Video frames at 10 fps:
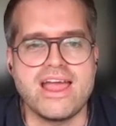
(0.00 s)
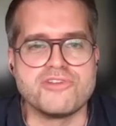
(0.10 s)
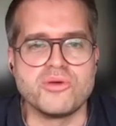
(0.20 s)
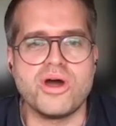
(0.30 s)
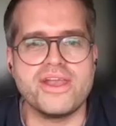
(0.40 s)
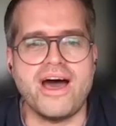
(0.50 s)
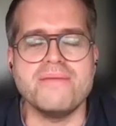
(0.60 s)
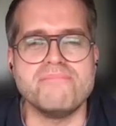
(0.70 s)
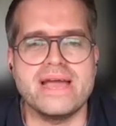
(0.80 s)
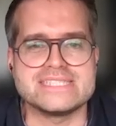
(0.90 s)
everyone,
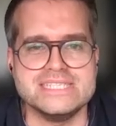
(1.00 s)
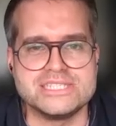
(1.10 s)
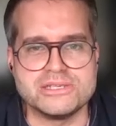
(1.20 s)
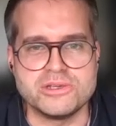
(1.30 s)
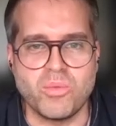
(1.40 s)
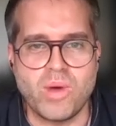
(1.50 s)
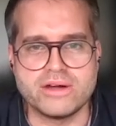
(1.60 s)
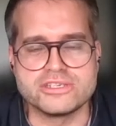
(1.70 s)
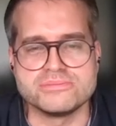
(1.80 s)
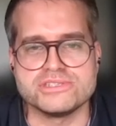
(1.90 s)
I'm Matt Eastland and
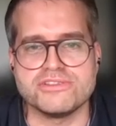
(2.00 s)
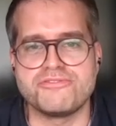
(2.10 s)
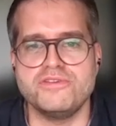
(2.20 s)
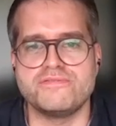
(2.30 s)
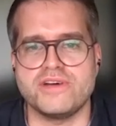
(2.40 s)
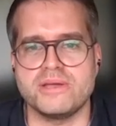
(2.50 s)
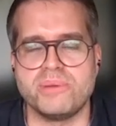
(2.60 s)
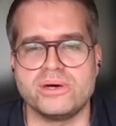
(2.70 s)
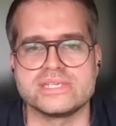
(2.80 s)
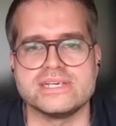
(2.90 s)
welcome to the Food Fight
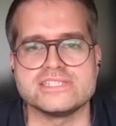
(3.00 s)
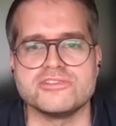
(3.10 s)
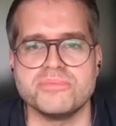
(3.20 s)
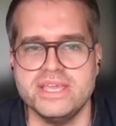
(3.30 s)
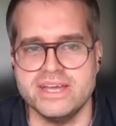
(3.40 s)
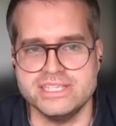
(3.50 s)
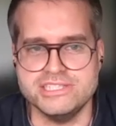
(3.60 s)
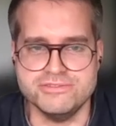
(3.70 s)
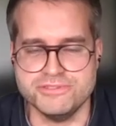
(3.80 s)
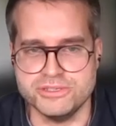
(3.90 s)
podcast from
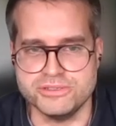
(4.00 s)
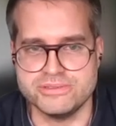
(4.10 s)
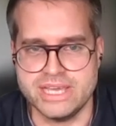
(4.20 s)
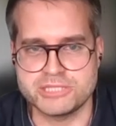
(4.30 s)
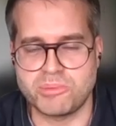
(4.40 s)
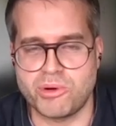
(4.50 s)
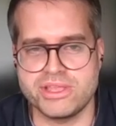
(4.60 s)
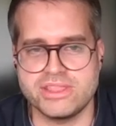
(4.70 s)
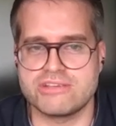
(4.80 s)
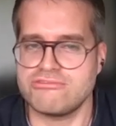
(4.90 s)
EIT Food,
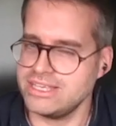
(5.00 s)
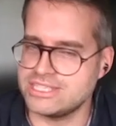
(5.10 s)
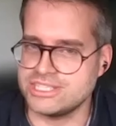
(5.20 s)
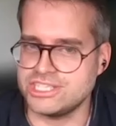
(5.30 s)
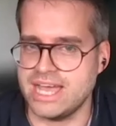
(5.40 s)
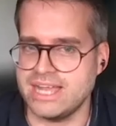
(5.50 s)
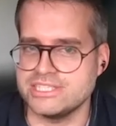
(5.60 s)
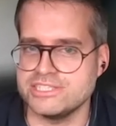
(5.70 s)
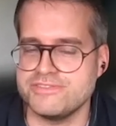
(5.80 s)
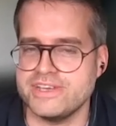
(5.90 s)
exploring the greatest
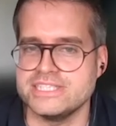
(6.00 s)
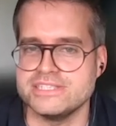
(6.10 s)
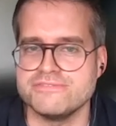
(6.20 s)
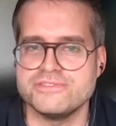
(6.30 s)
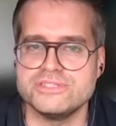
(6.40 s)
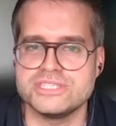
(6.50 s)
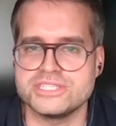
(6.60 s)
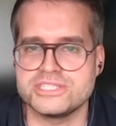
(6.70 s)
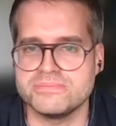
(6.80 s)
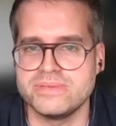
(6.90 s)
challenges facing the food
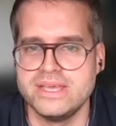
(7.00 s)
system